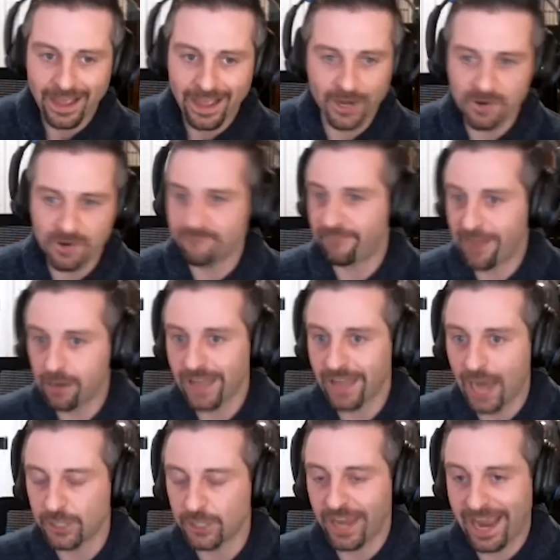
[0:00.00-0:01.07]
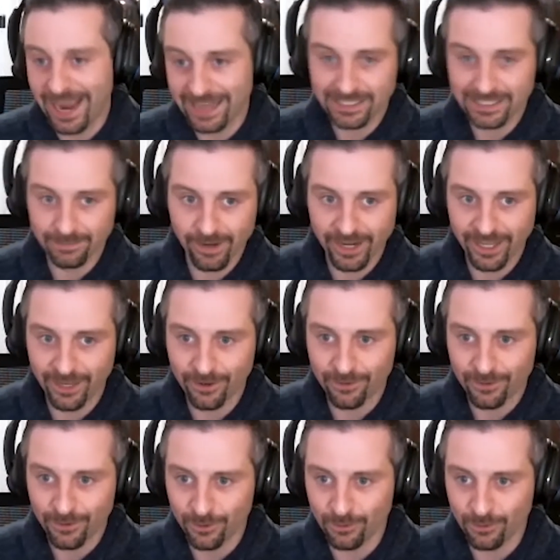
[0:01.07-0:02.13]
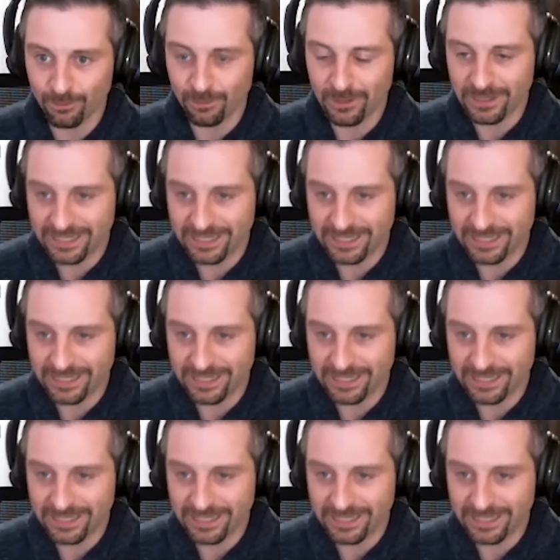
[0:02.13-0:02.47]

and you fail to actually ask somebody who